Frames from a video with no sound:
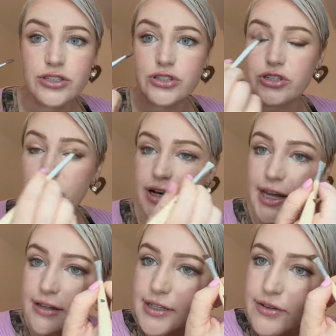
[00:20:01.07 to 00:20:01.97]
not a
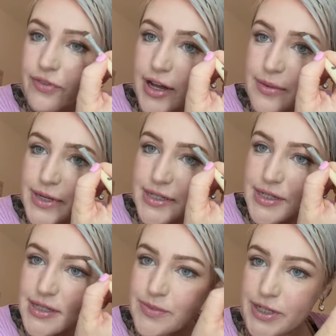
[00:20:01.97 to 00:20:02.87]
healthy environment,
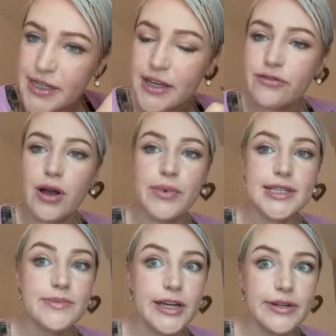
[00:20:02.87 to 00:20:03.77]
speaking from
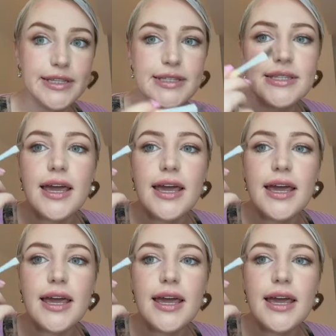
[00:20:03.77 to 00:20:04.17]
experience.